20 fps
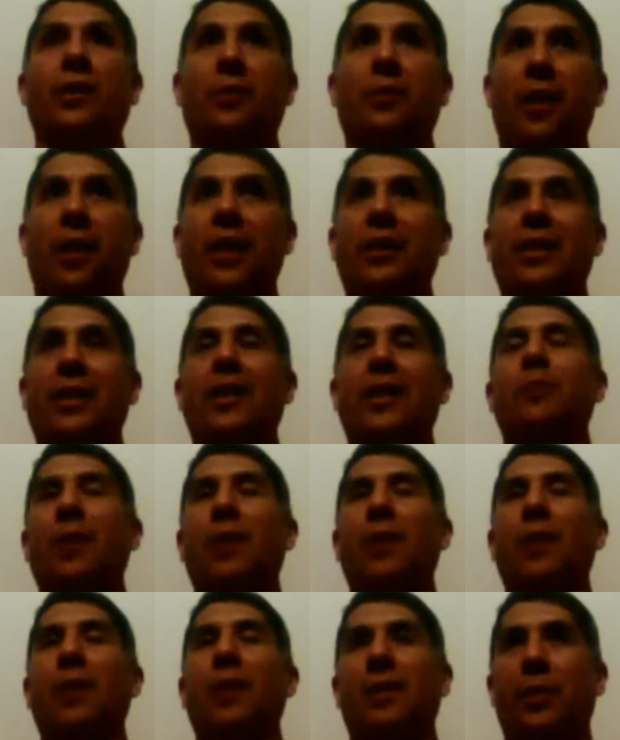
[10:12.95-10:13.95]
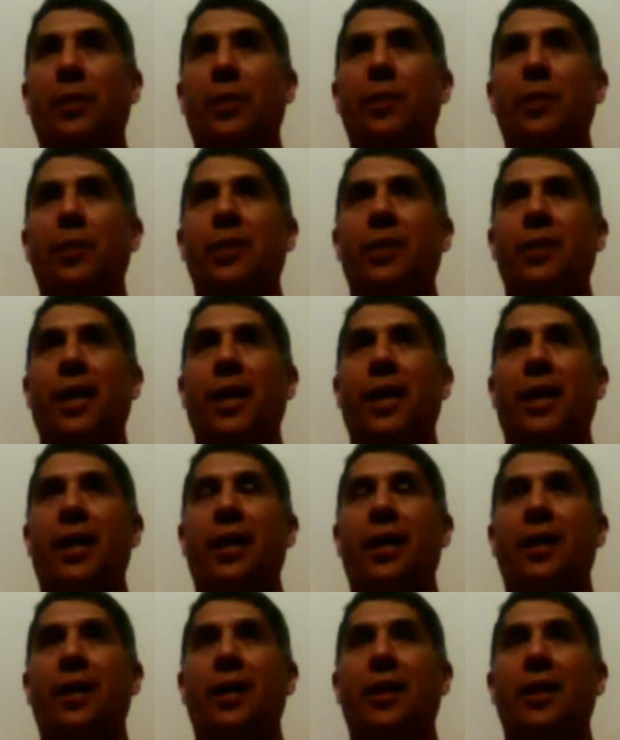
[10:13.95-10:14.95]
right? That's basically what he was saying,
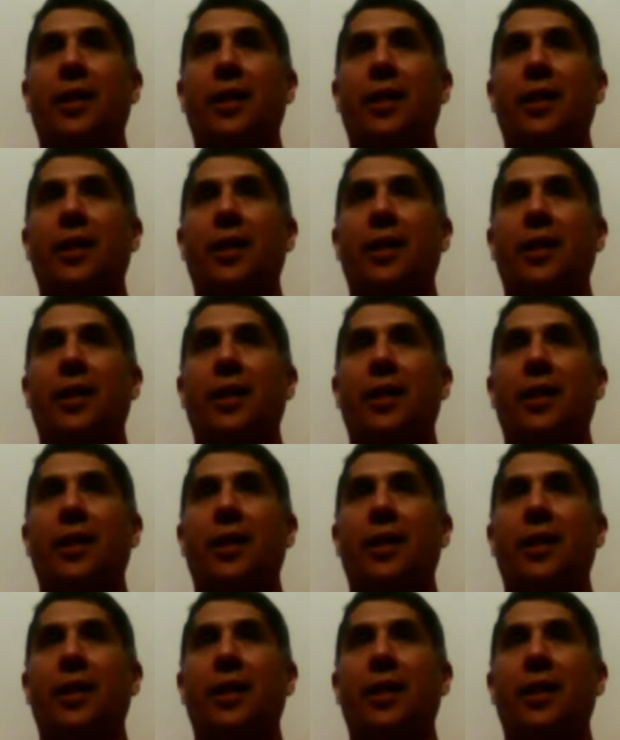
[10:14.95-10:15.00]
I think.